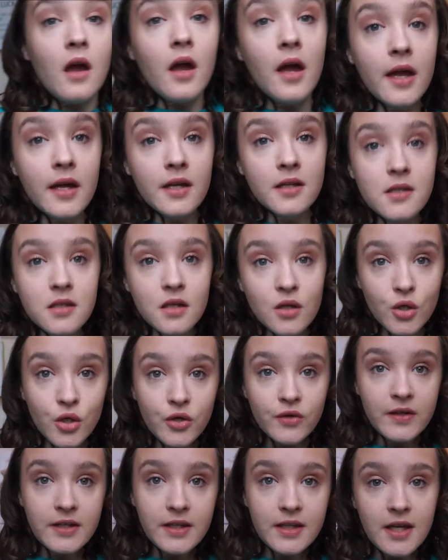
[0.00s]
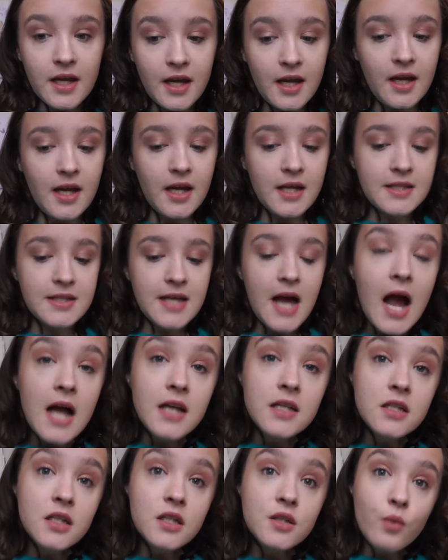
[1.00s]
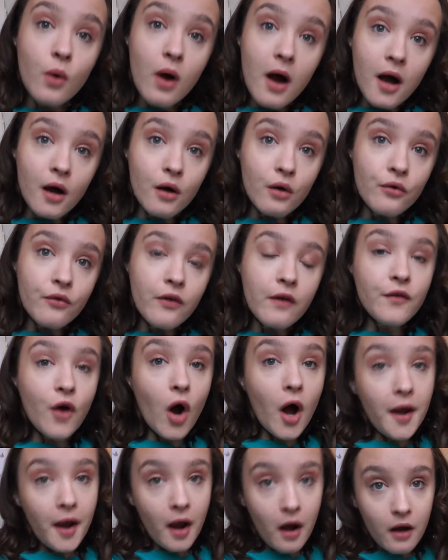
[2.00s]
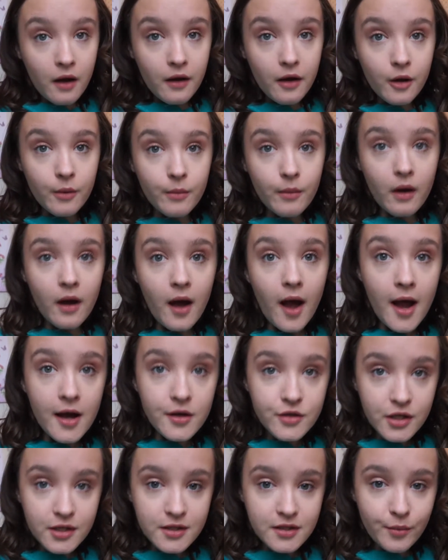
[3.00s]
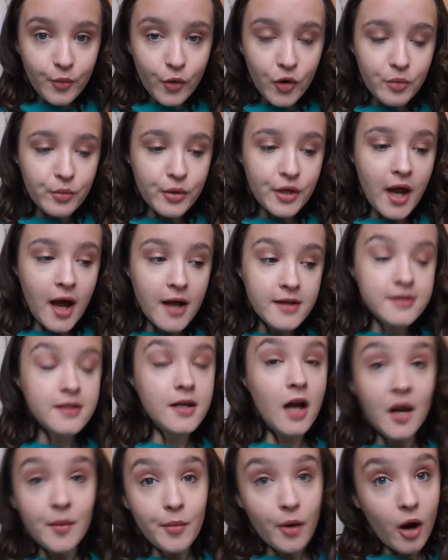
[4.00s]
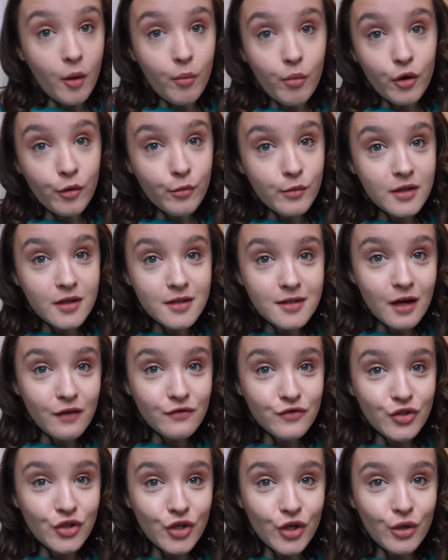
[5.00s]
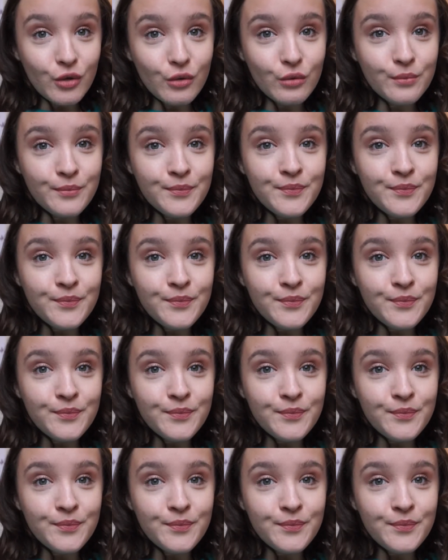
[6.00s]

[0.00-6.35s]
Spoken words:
It's currently 10 to 12. I've got a hairdresser appointment and an eyebrow appointment this afternoon.